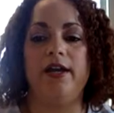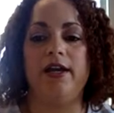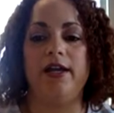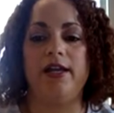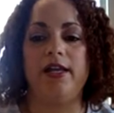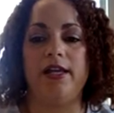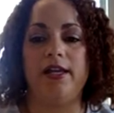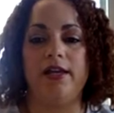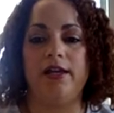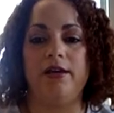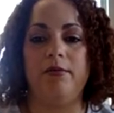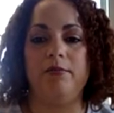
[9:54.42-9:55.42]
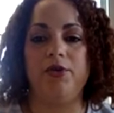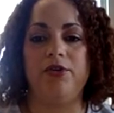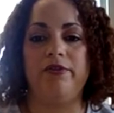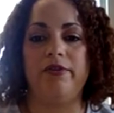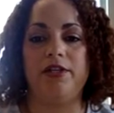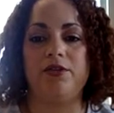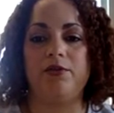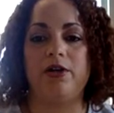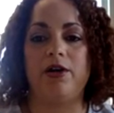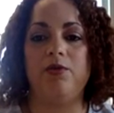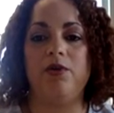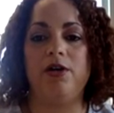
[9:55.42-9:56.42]
I can move it to
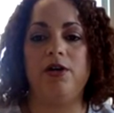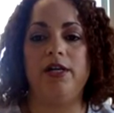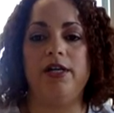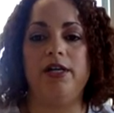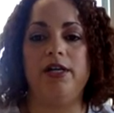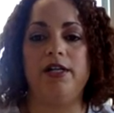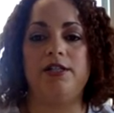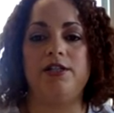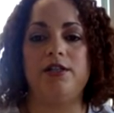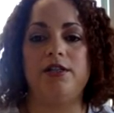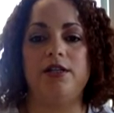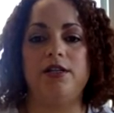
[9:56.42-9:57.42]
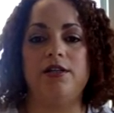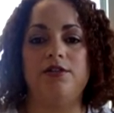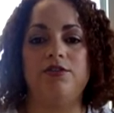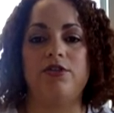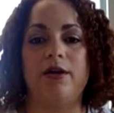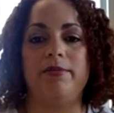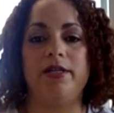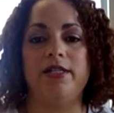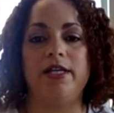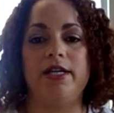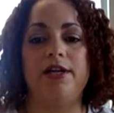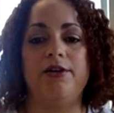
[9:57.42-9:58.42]
where I want it, drop it
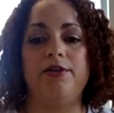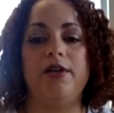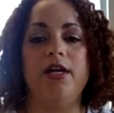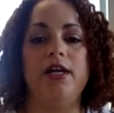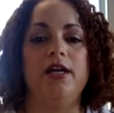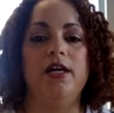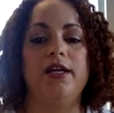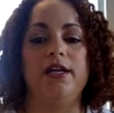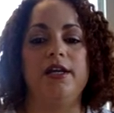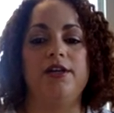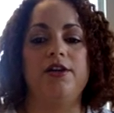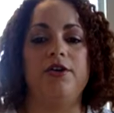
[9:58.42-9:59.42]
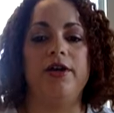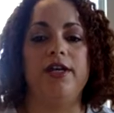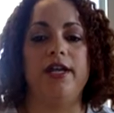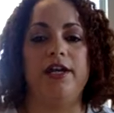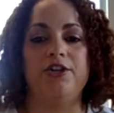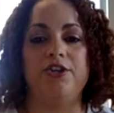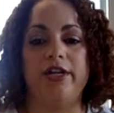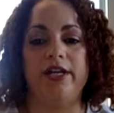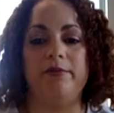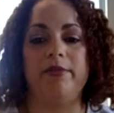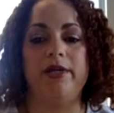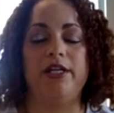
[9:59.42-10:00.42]
down. Again, go ahead and add your
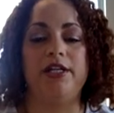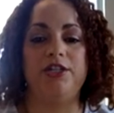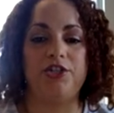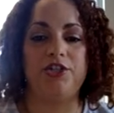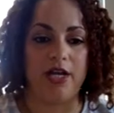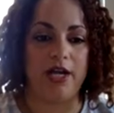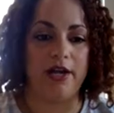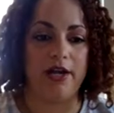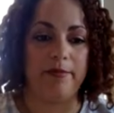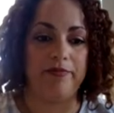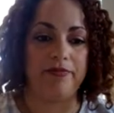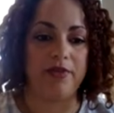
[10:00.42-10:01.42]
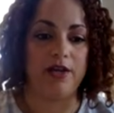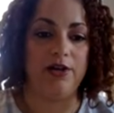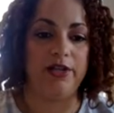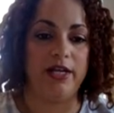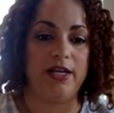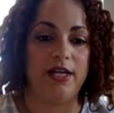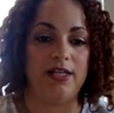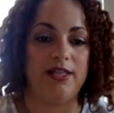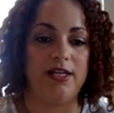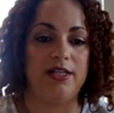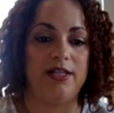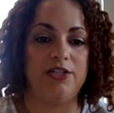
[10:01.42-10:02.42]
image, um, all that kind of
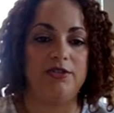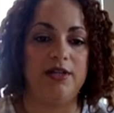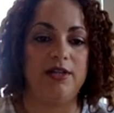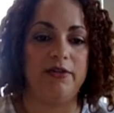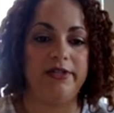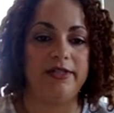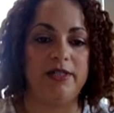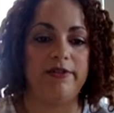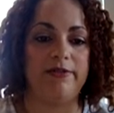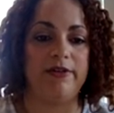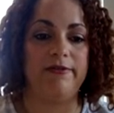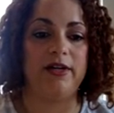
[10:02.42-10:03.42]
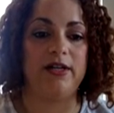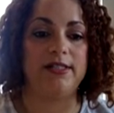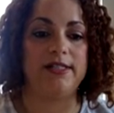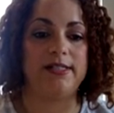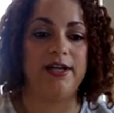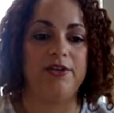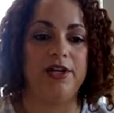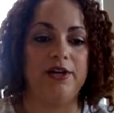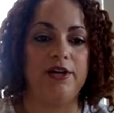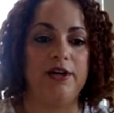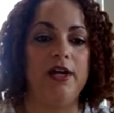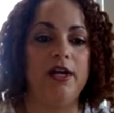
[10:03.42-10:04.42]
thing. And they do give you some different fonts down
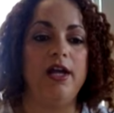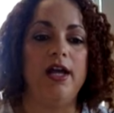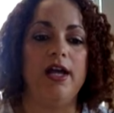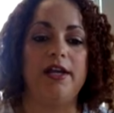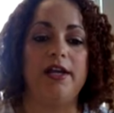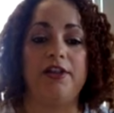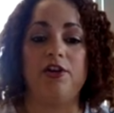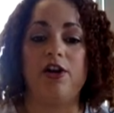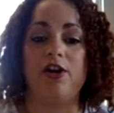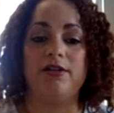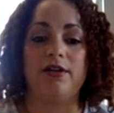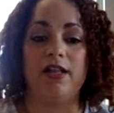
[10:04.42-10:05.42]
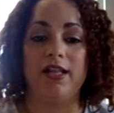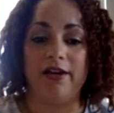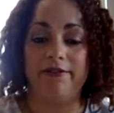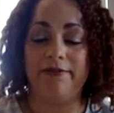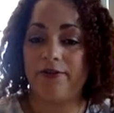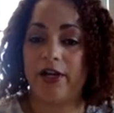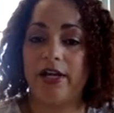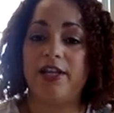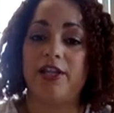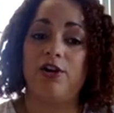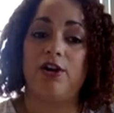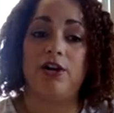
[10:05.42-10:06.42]
here. Again, there are a lot of free
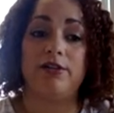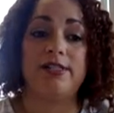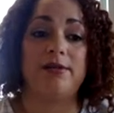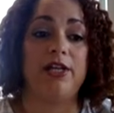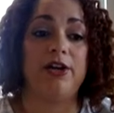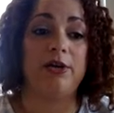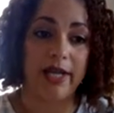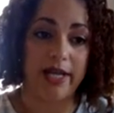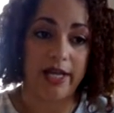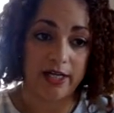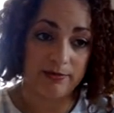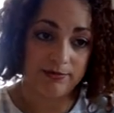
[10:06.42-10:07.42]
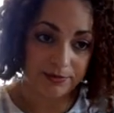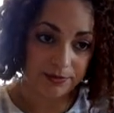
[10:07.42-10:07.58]
and there are some that are paid.